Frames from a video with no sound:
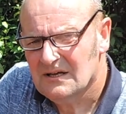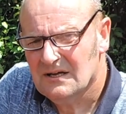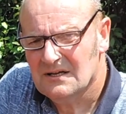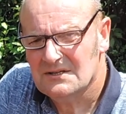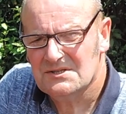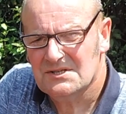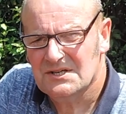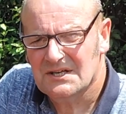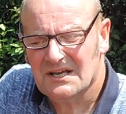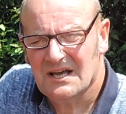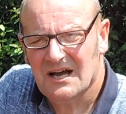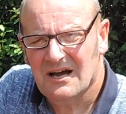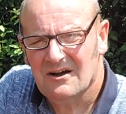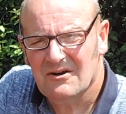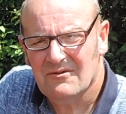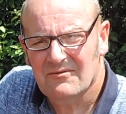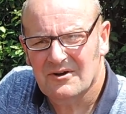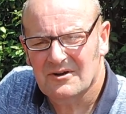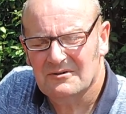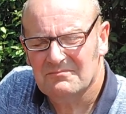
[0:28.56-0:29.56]
at tick
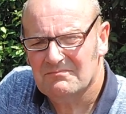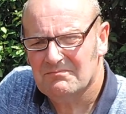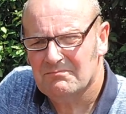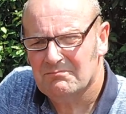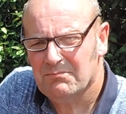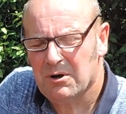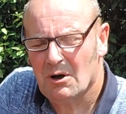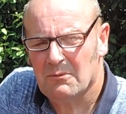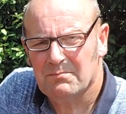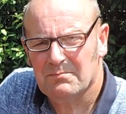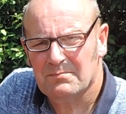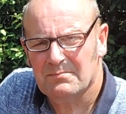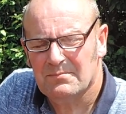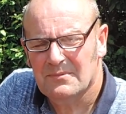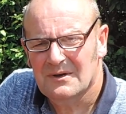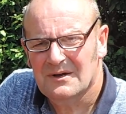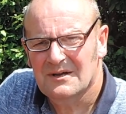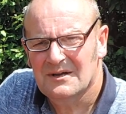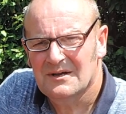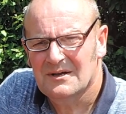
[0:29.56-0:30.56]
over, pop,
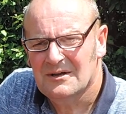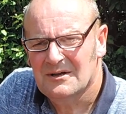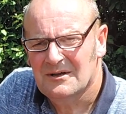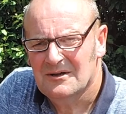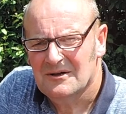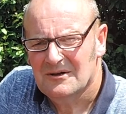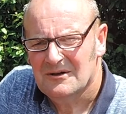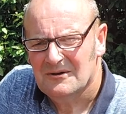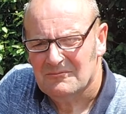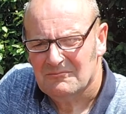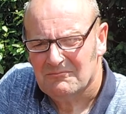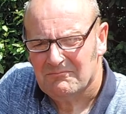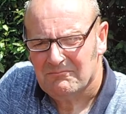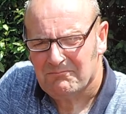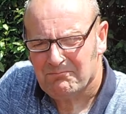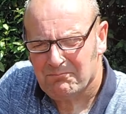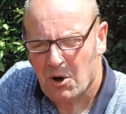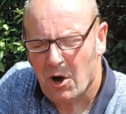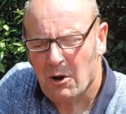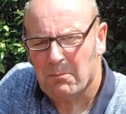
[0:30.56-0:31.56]

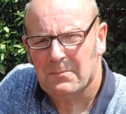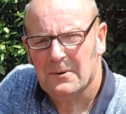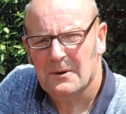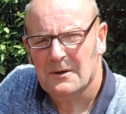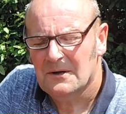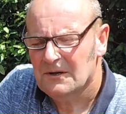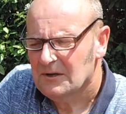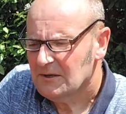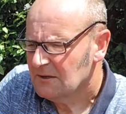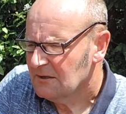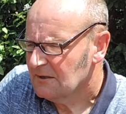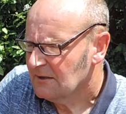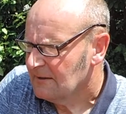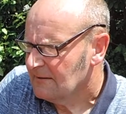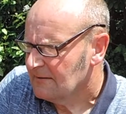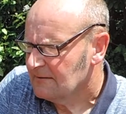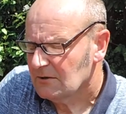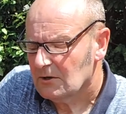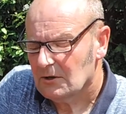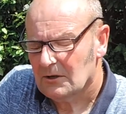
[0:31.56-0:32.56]
pop,
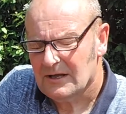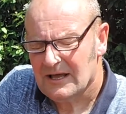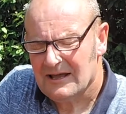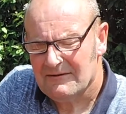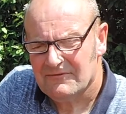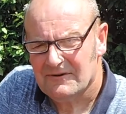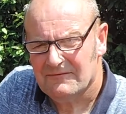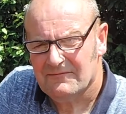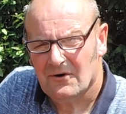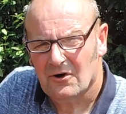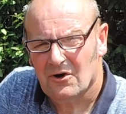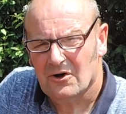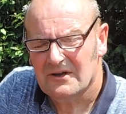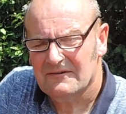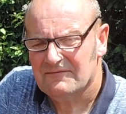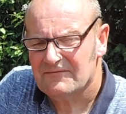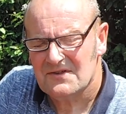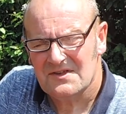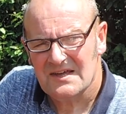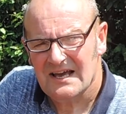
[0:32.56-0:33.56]
every
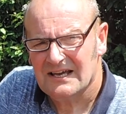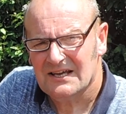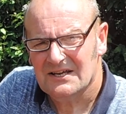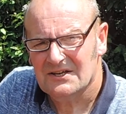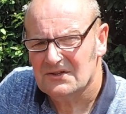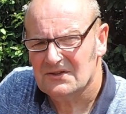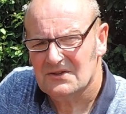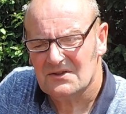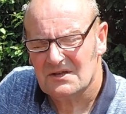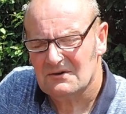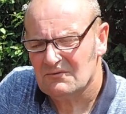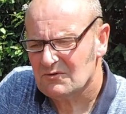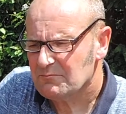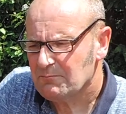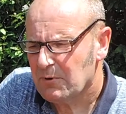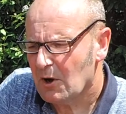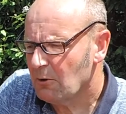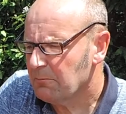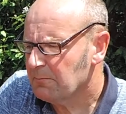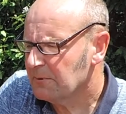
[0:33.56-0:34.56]
5 seconds it was
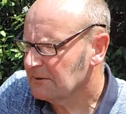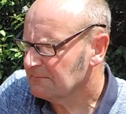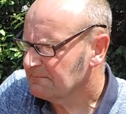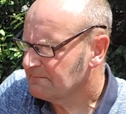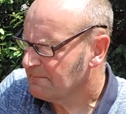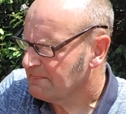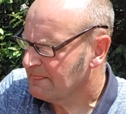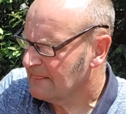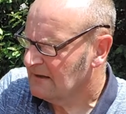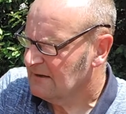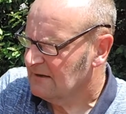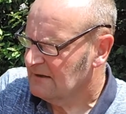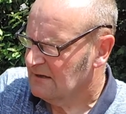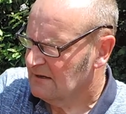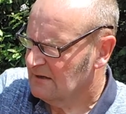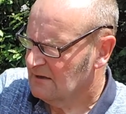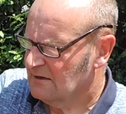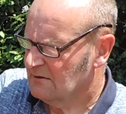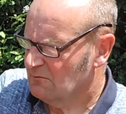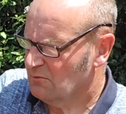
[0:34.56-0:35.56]
popping.
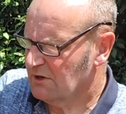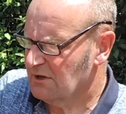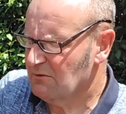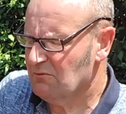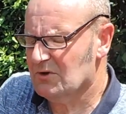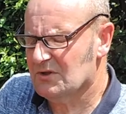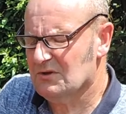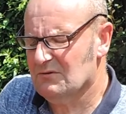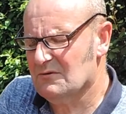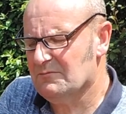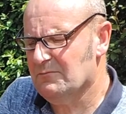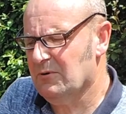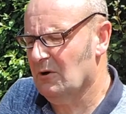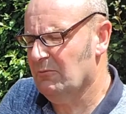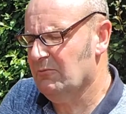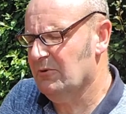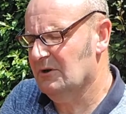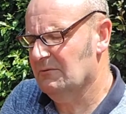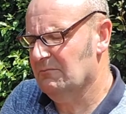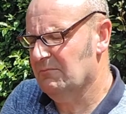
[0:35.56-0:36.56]
And what it was
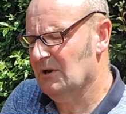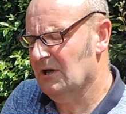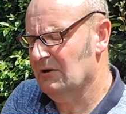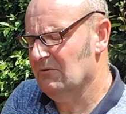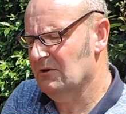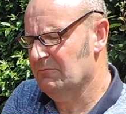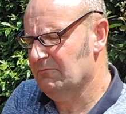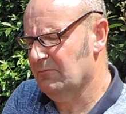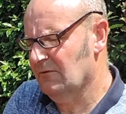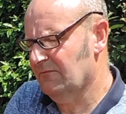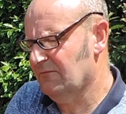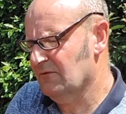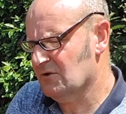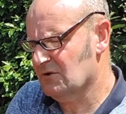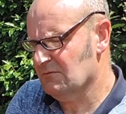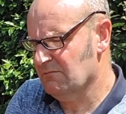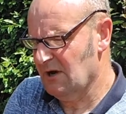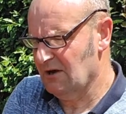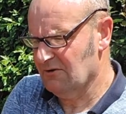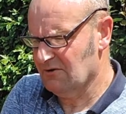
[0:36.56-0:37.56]
popping and blowing a puff of
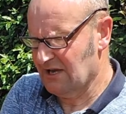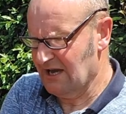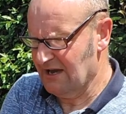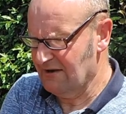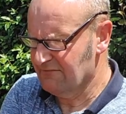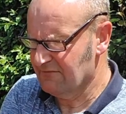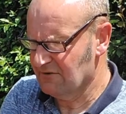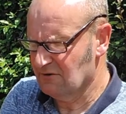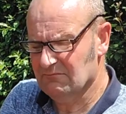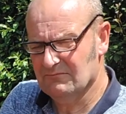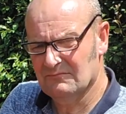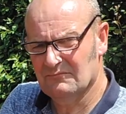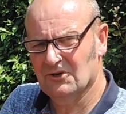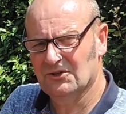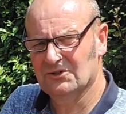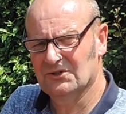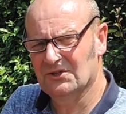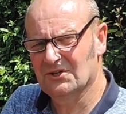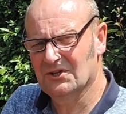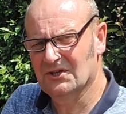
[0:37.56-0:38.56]
smoke out from
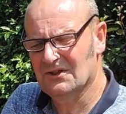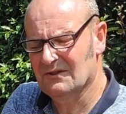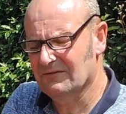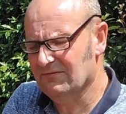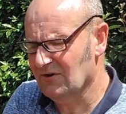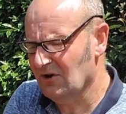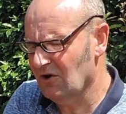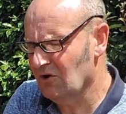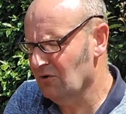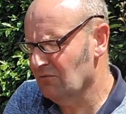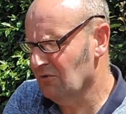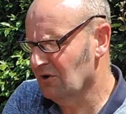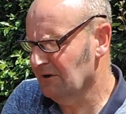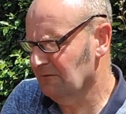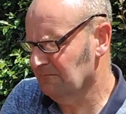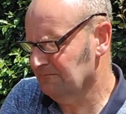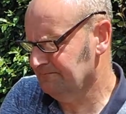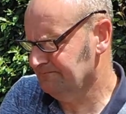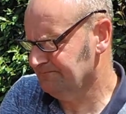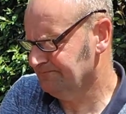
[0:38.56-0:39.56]
underneath the flywheel.